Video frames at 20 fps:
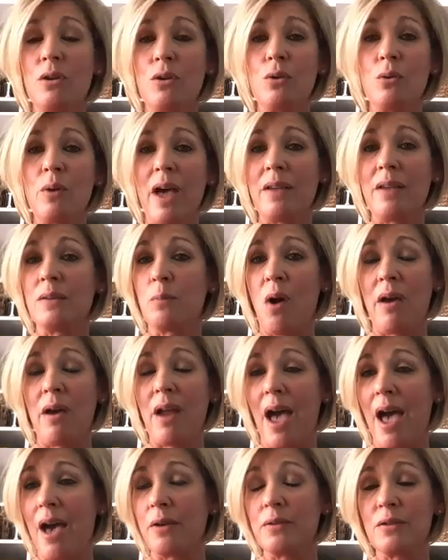who has bought
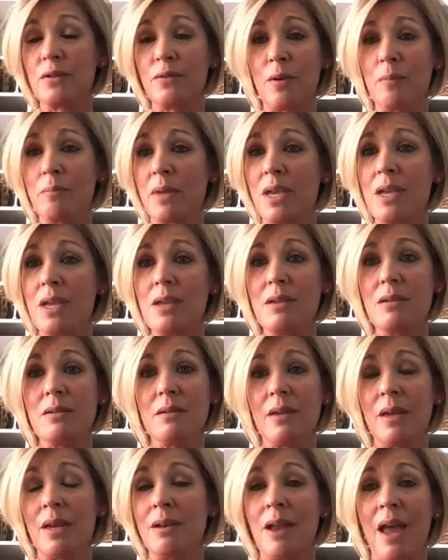a house from me
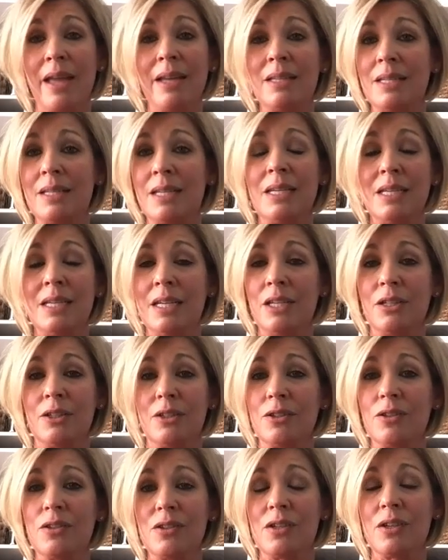in 19
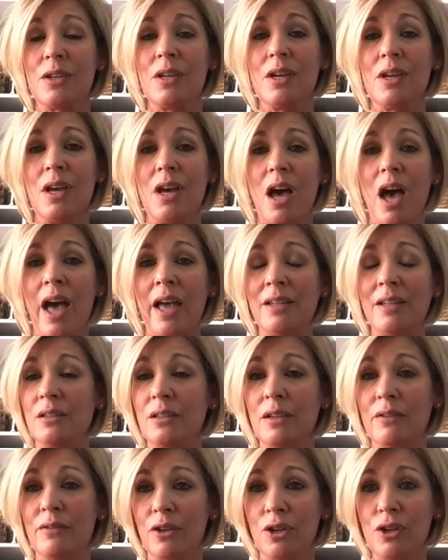years, I
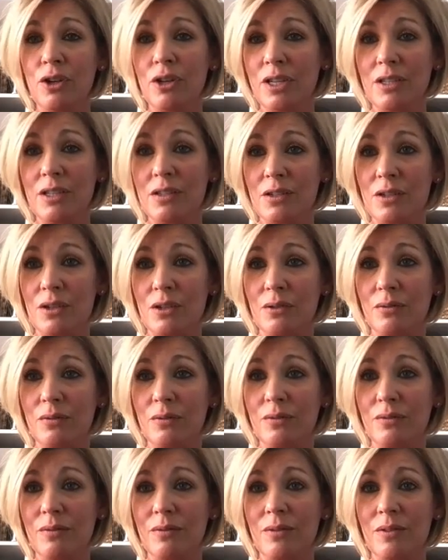deliver cookies to.
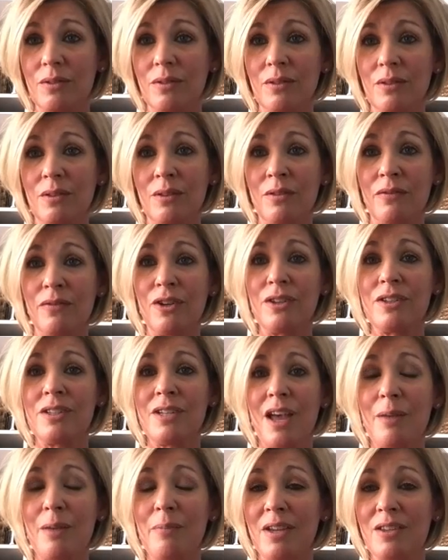The first
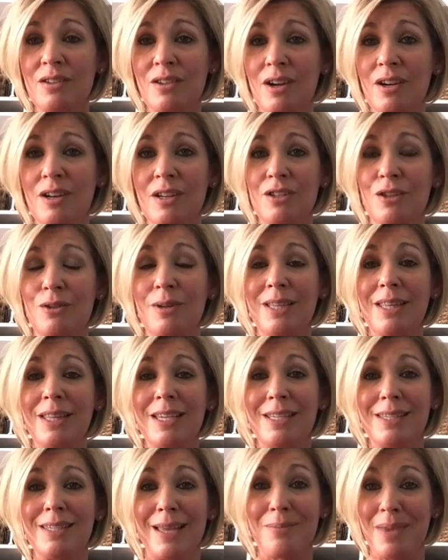time I started doing
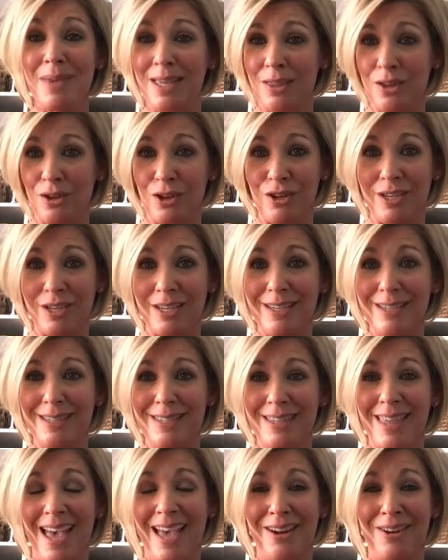this, I made the
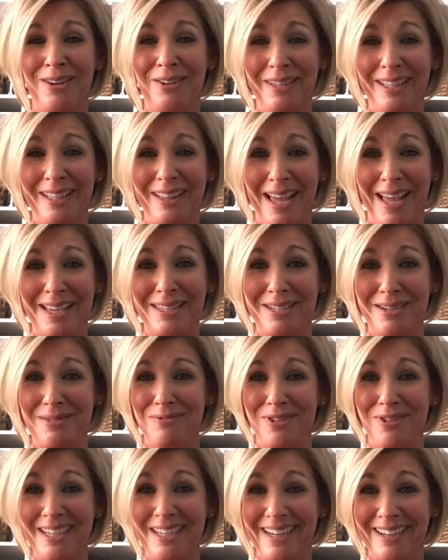cookies. That only lasted
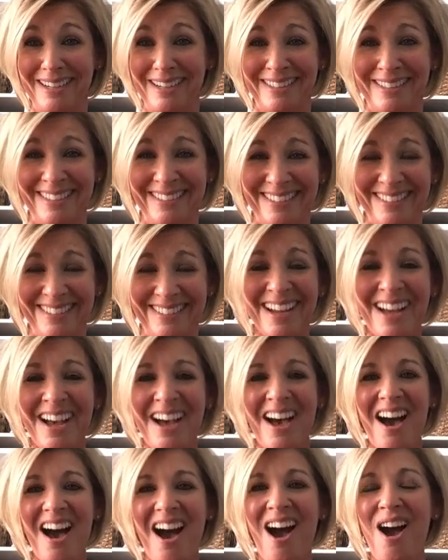1 year.
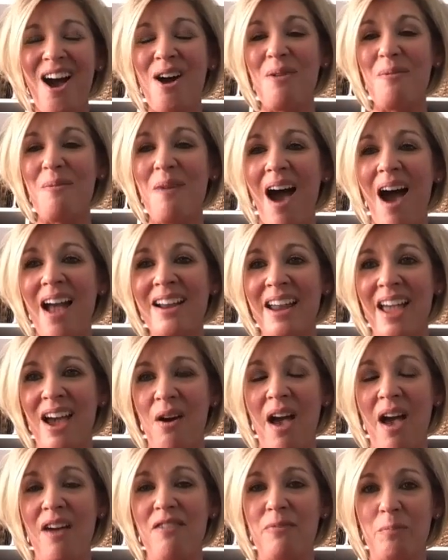I
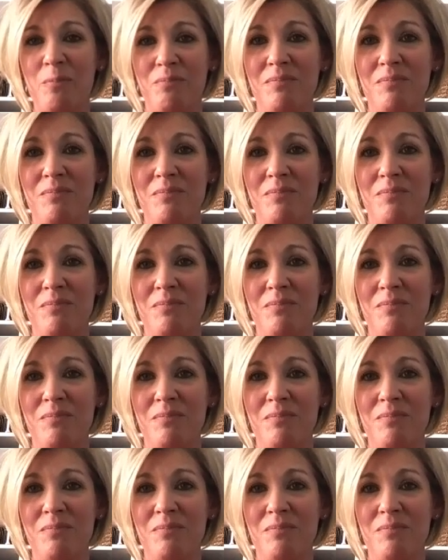now have,